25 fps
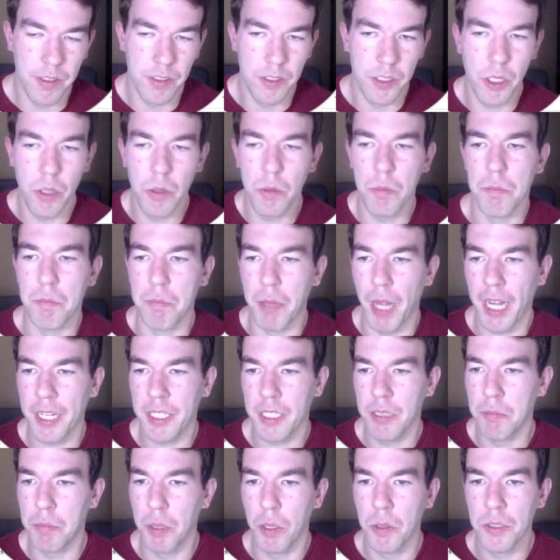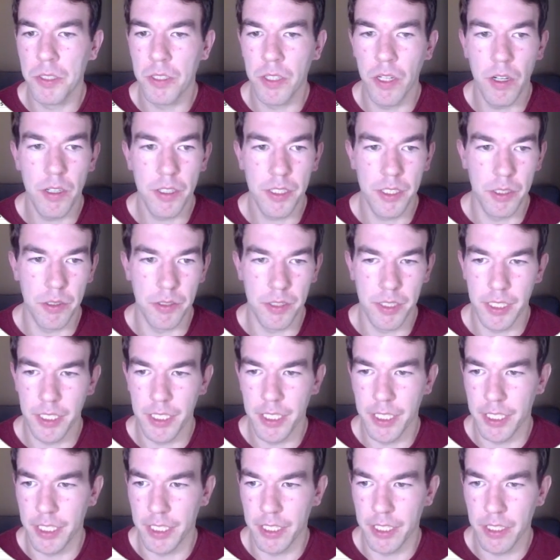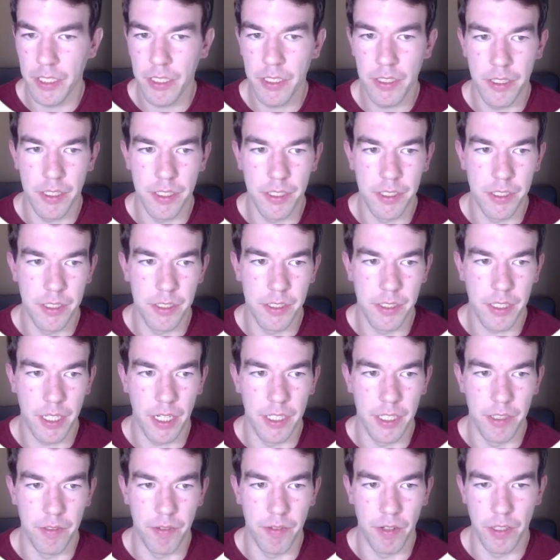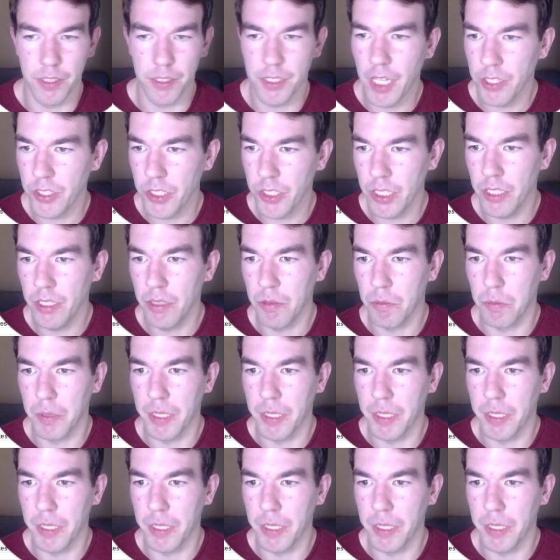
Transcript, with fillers: So back in PostHog, you'll see here, this is kind of our session.